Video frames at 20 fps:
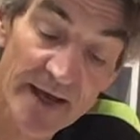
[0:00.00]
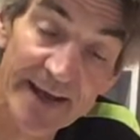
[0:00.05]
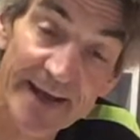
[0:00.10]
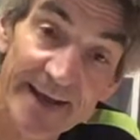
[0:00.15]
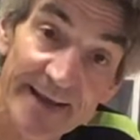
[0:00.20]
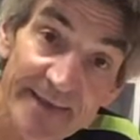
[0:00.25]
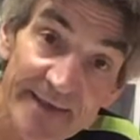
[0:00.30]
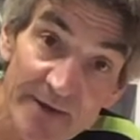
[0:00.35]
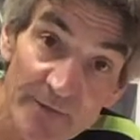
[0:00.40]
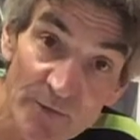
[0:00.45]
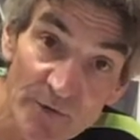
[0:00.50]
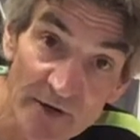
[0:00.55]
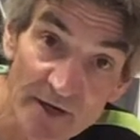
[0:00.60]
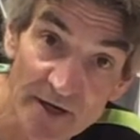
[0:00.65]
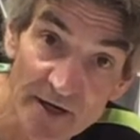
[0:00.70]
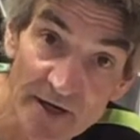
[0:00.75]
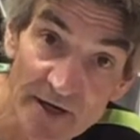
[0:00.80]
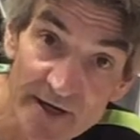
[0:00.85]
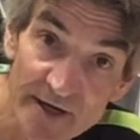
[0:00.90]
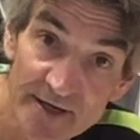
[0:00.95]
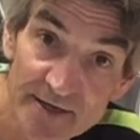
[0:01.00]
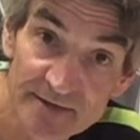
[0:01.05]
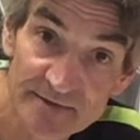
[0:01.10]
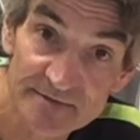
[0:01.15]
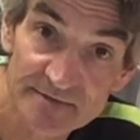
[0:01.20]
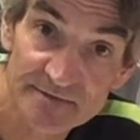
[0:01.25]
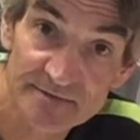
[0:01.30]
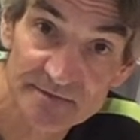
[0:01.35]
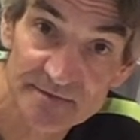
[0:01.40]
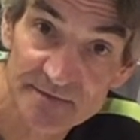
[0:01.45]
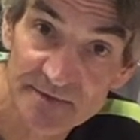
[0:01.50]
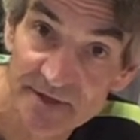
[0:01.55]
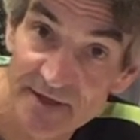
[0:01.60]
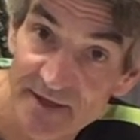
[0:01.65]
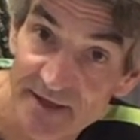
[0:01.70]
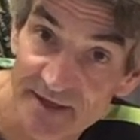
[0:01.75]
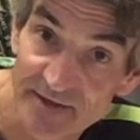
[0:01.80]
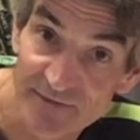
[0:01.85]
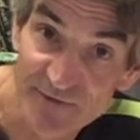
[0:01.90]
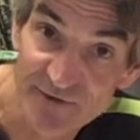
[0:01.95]
and then we're going to light it,
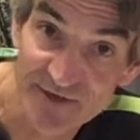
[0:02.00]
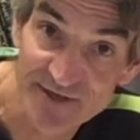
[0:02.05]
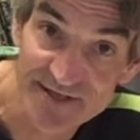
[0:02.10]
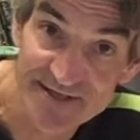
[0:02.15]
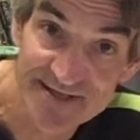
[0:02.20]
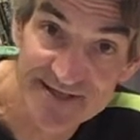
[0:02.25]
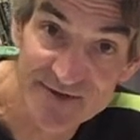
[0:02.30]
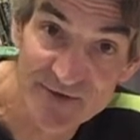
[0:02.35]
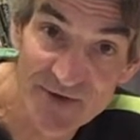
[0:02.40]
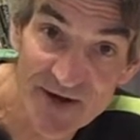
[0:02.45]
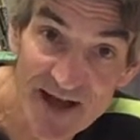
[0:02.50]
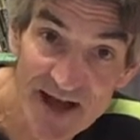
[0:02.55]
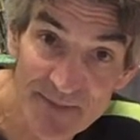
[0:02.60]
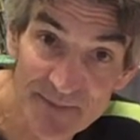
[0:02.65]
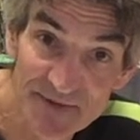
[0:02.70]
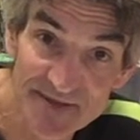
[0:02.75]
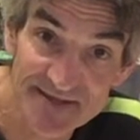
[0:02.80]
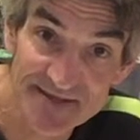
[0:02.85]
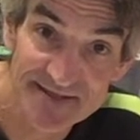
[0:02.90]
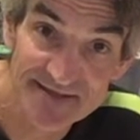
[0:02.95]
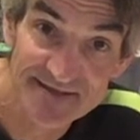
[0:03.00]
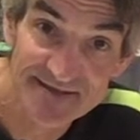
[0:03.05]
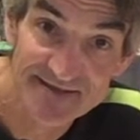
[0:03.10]
and we're going to see what happens.